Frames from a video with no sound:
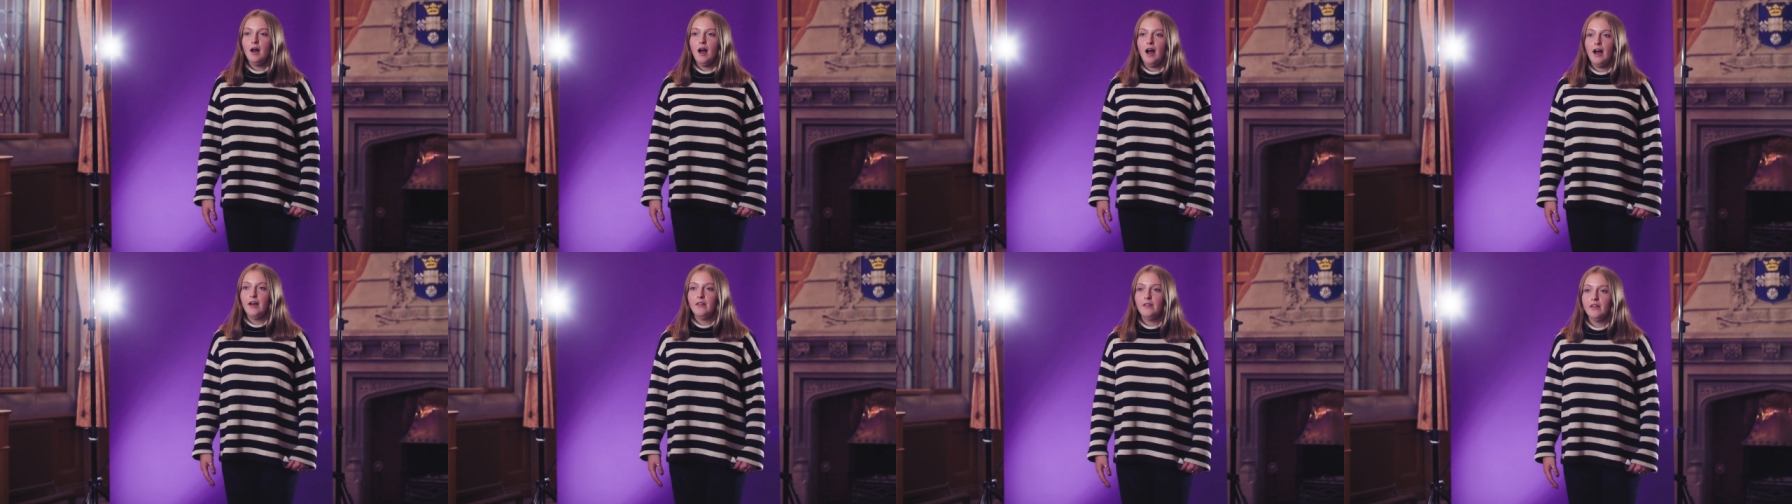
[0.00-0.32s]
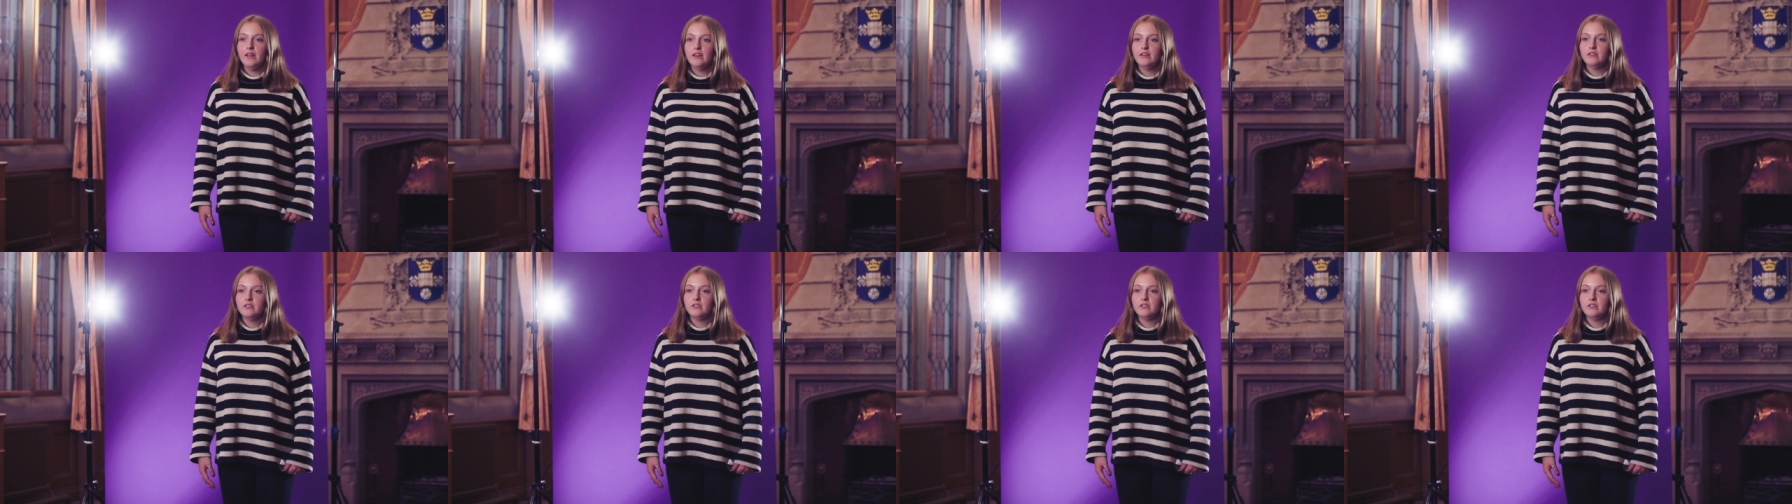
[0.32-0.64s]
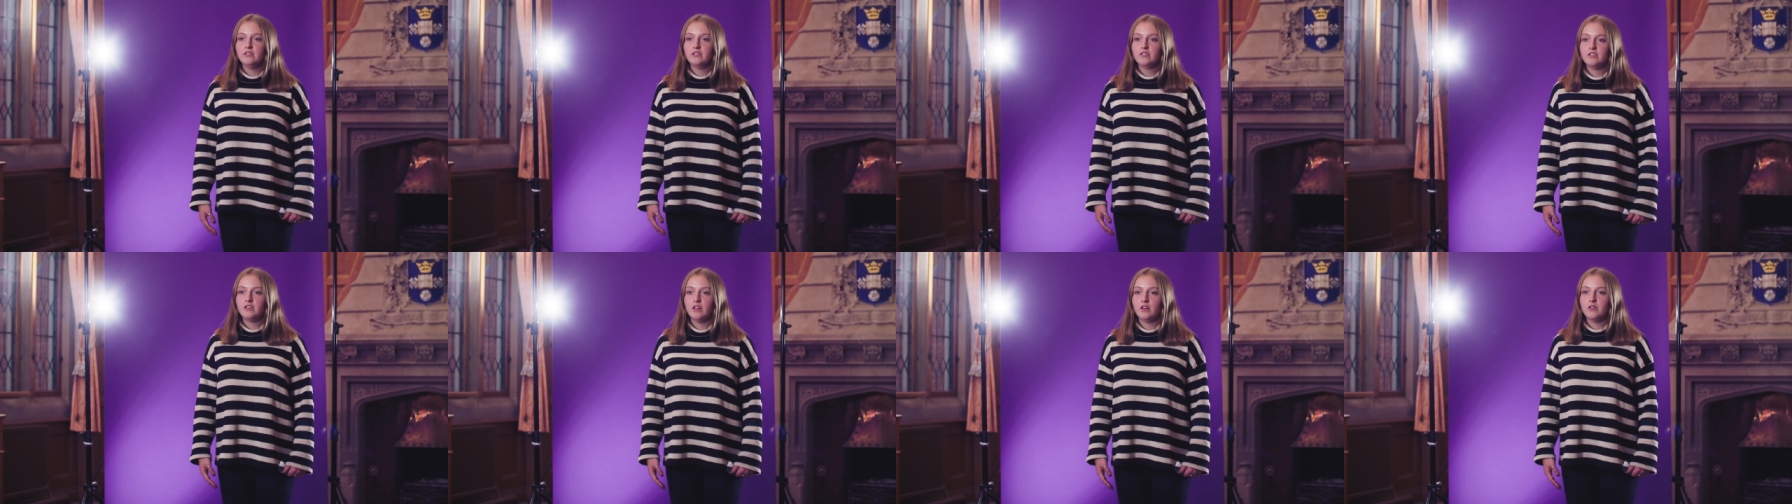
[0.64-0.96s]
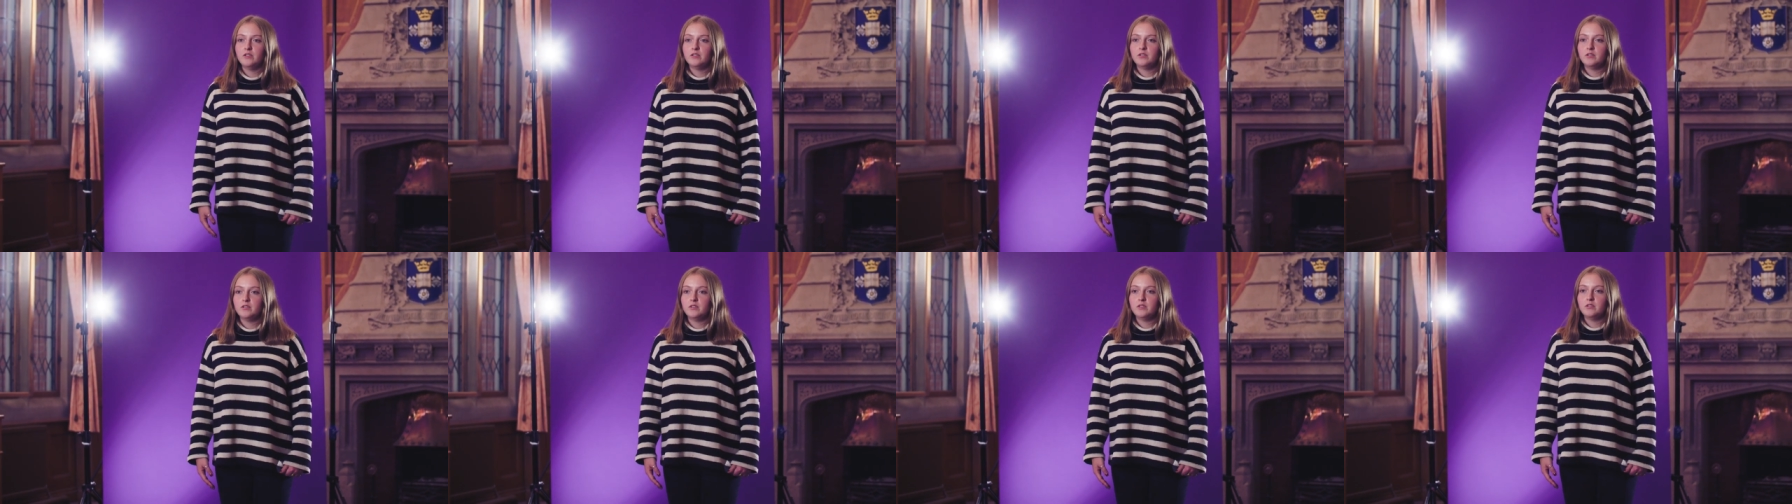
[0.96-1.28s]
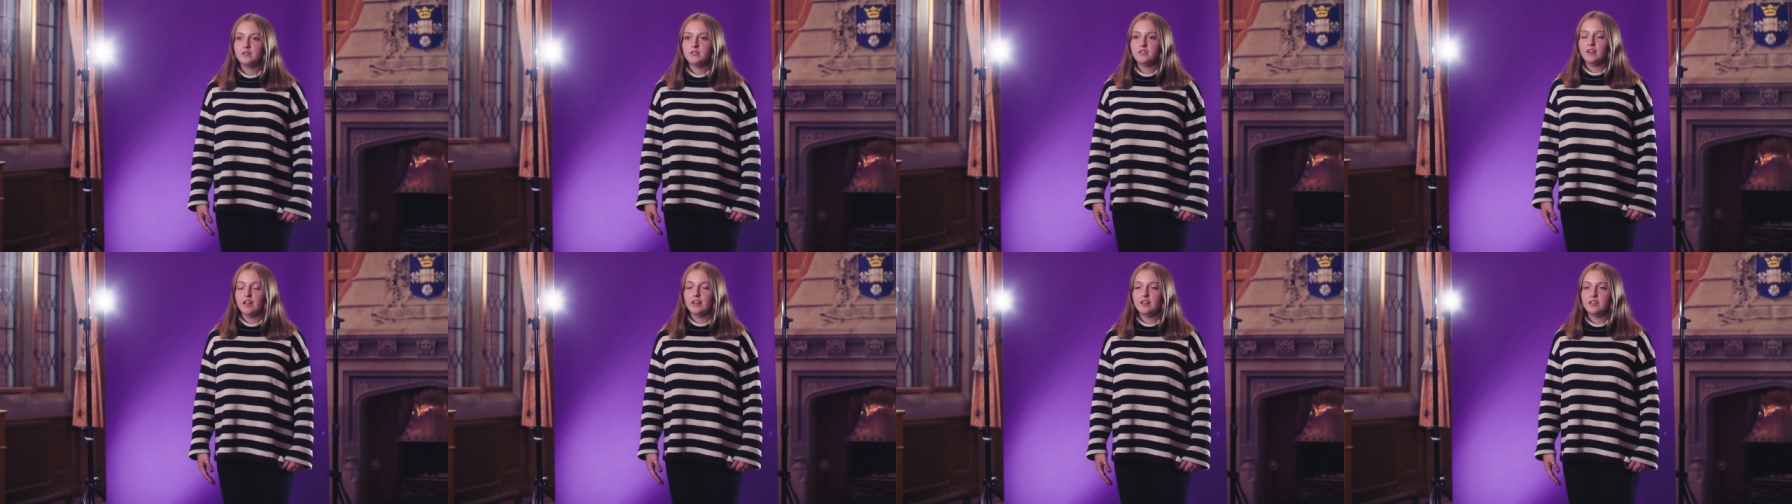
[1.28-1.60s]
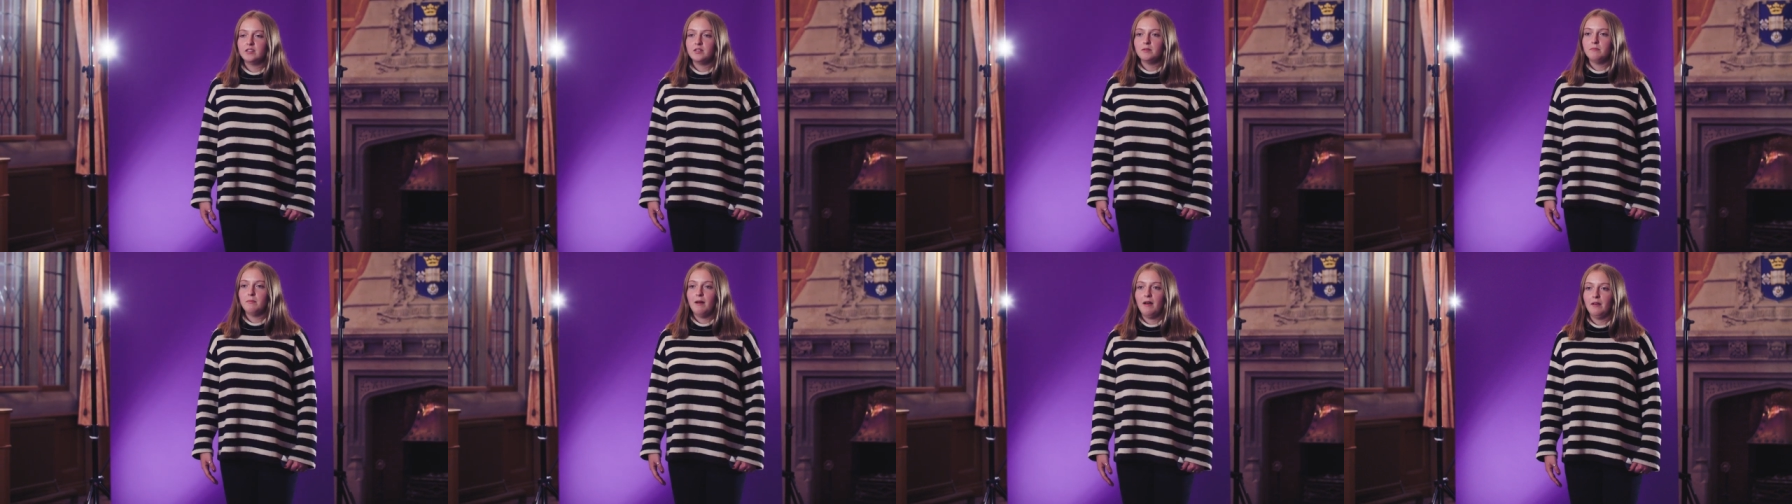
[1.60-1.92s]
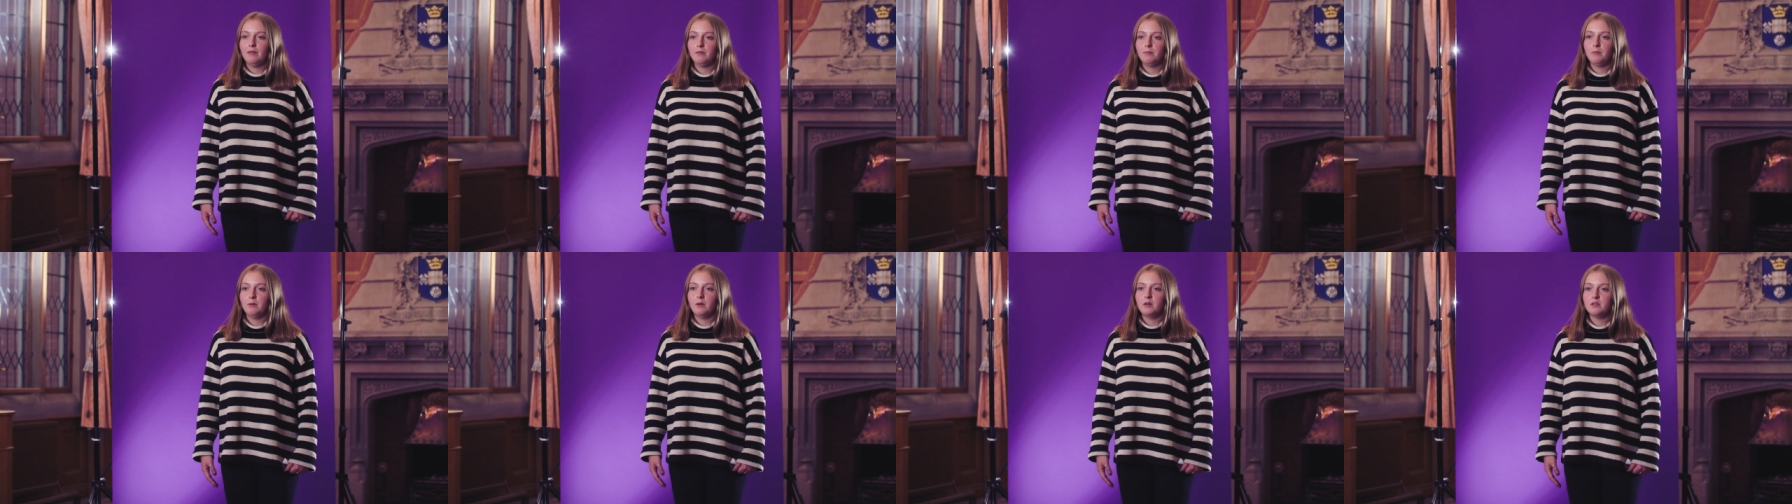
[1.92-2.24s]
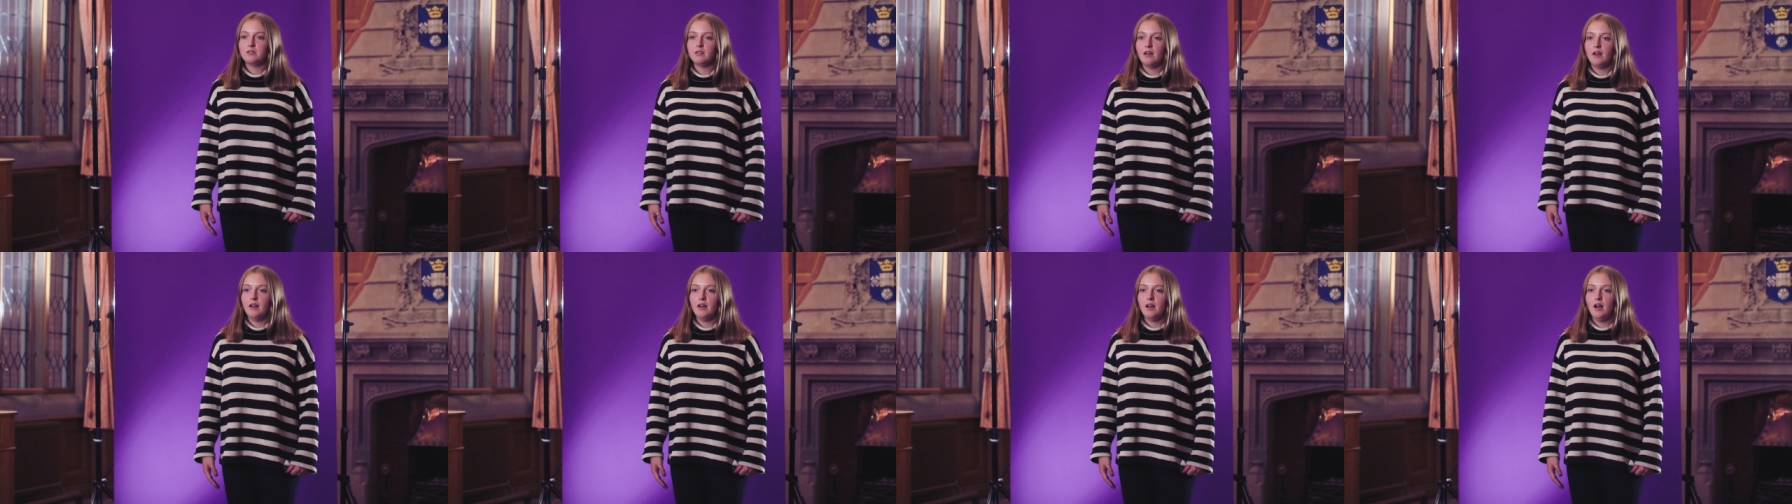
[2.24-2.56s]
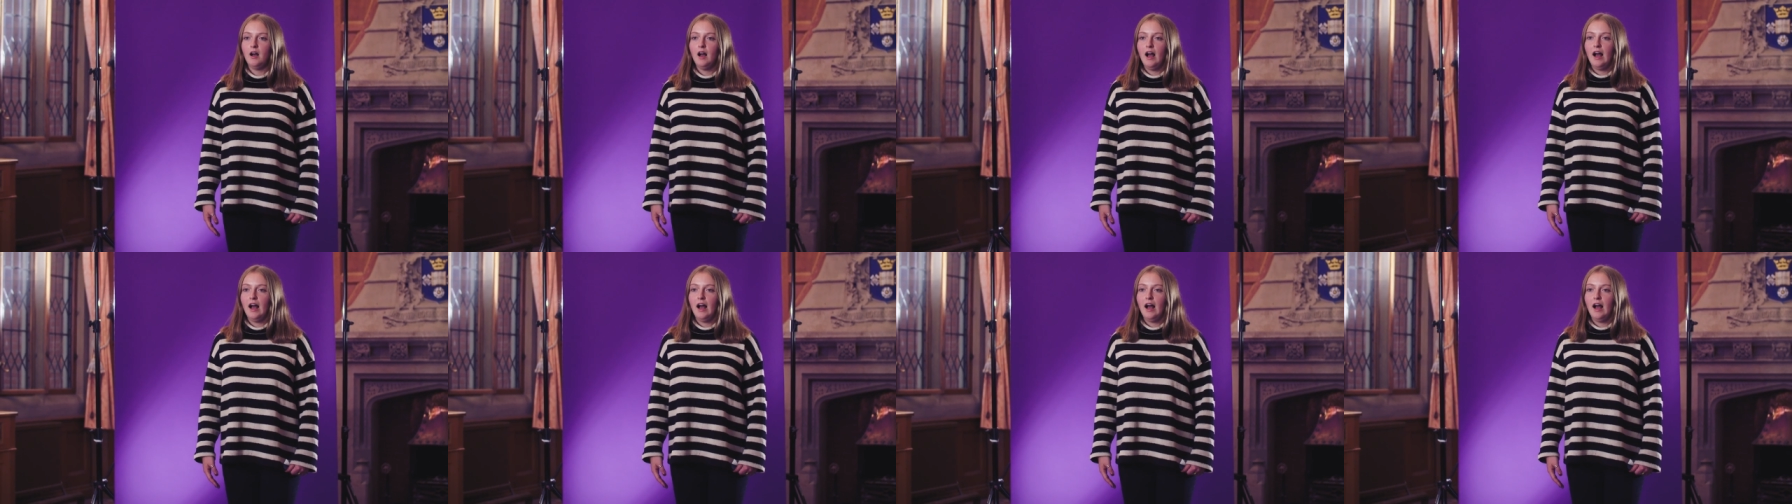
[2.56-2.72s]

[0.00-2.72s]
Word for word: I then chose changed to maths because I,